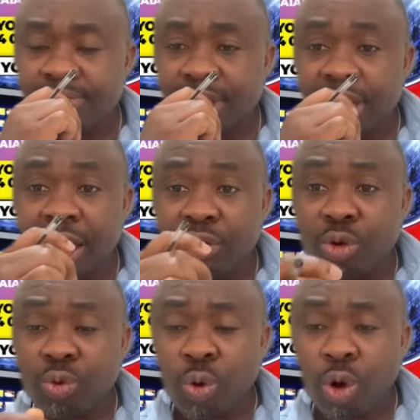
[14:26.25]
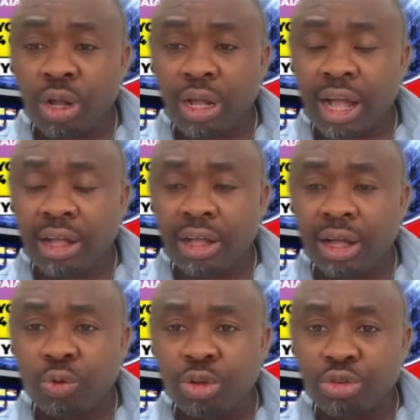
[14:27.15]
He cannot work
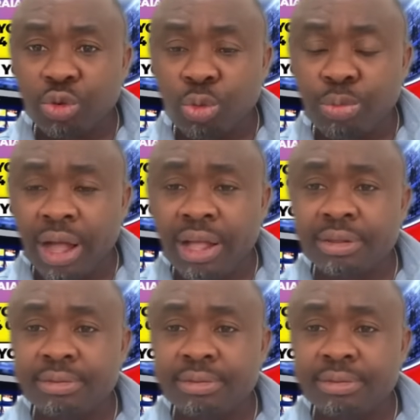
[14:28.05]
with Uber.